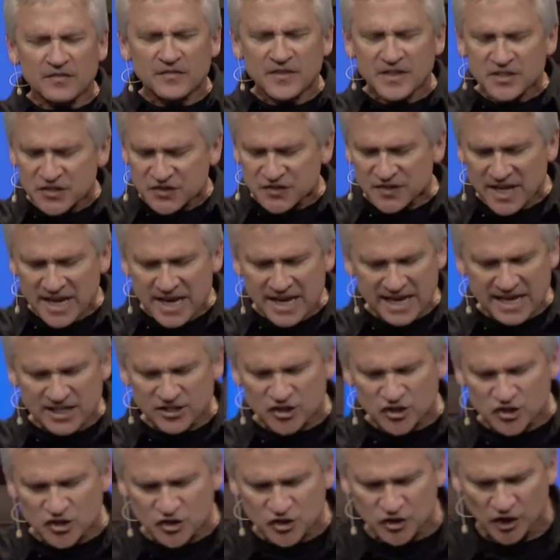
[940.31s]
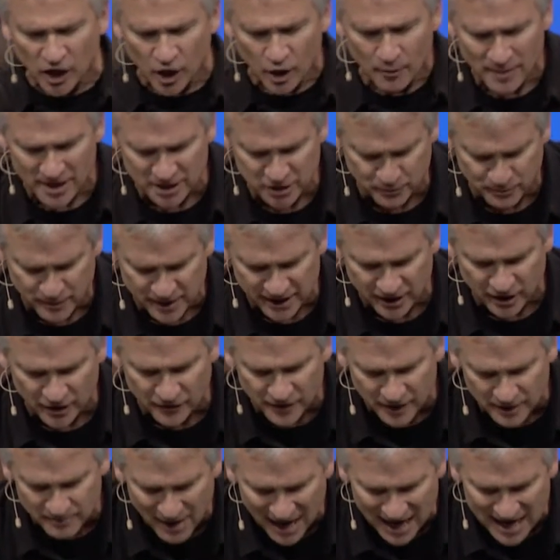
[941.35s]
this thing is so much bigger
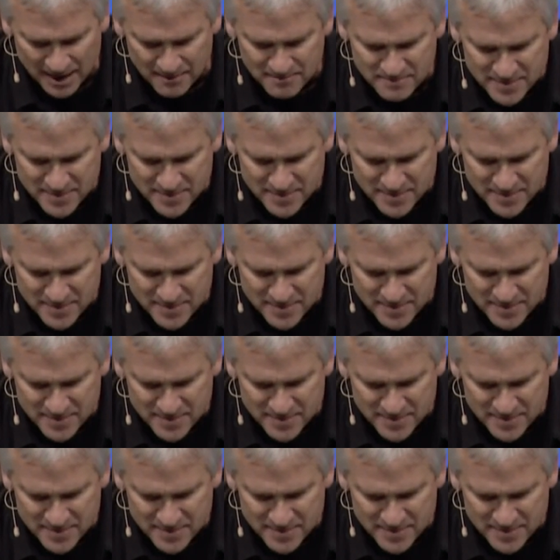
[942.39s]
than my